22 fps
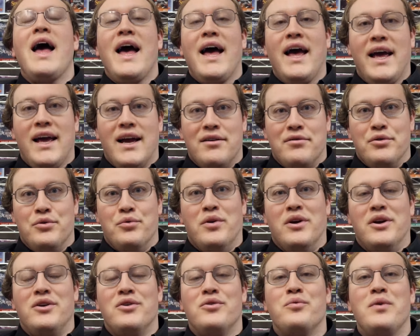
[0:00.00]
Hey
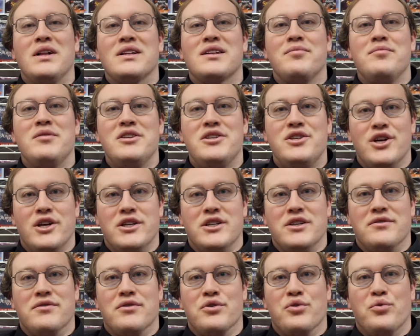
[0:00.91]
everyone, welcome to
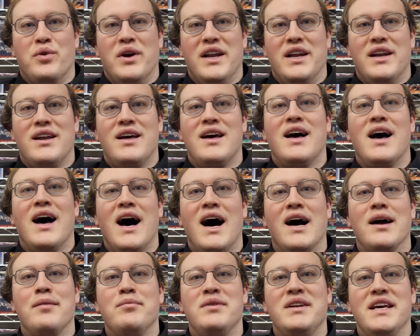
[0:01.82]
Judging for the Win.
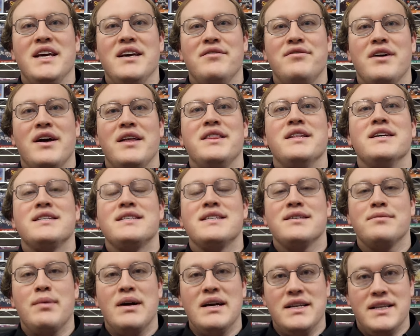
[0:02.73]
I'm Dave, and this
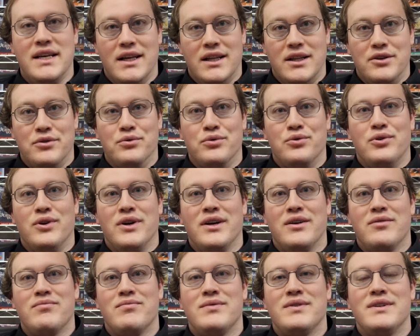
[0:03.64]
is my daily ruling.
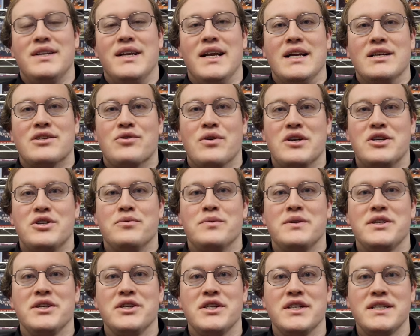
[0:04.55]
Today's question
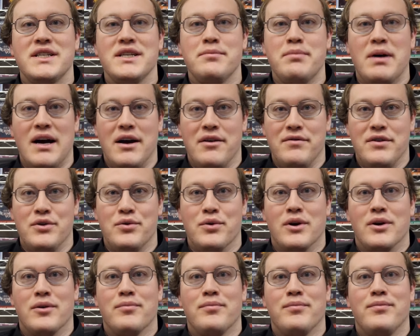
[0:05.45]
was suggested by a
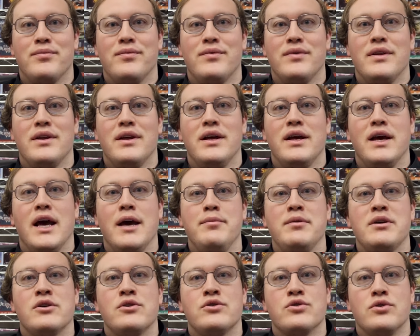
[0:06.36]
viewer.
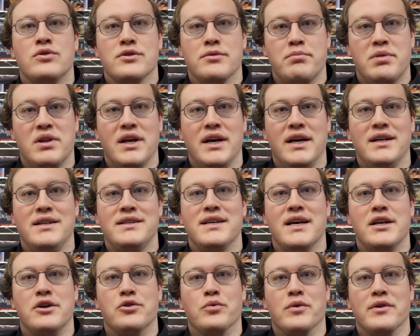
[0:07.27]
Amy controls a plains
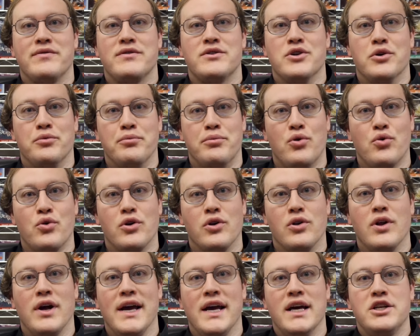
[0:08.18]
and a riftstone
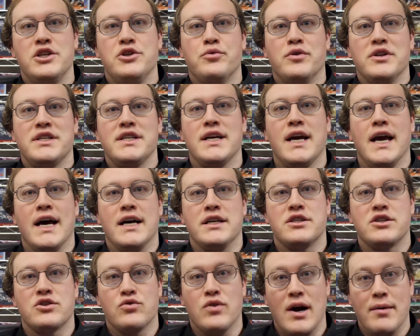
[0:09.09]
portal, and she wants to
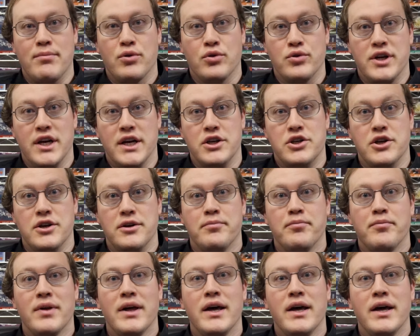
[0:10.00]
cast crop rotation.